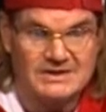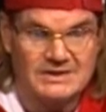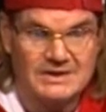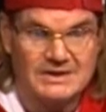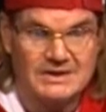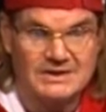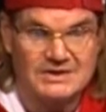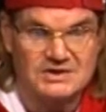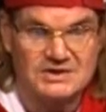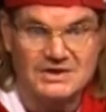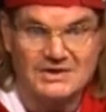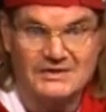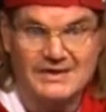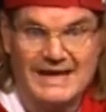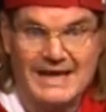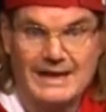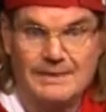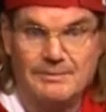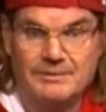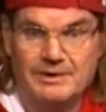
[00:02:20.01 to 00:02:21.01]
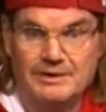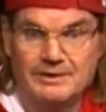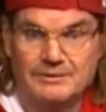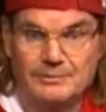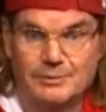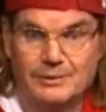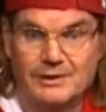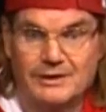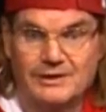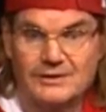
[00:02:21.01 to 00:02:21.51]
It's just happening.
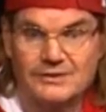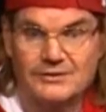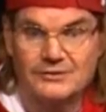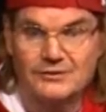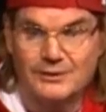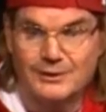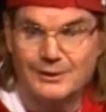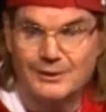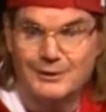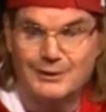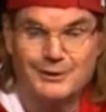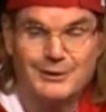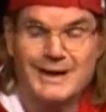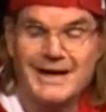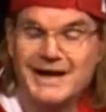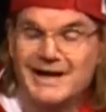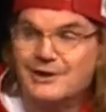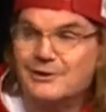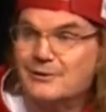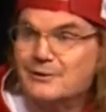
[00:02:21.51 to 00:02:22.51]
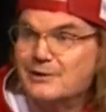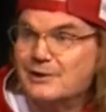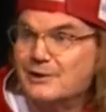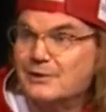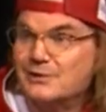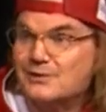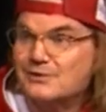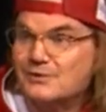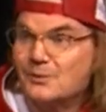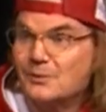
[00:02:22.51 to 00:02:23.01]
We're getting stronger. I don't know.
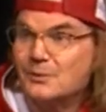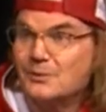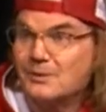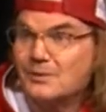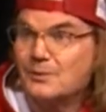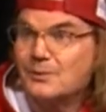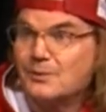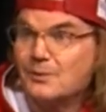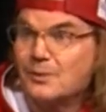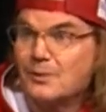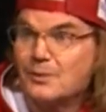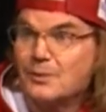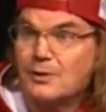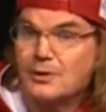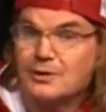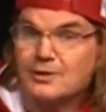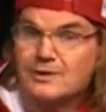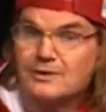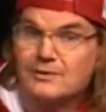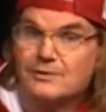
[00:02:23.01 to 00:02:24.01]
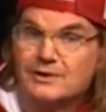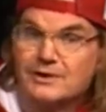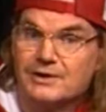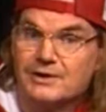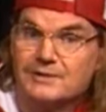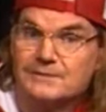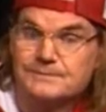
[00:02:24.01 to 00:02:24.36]
We're working on it.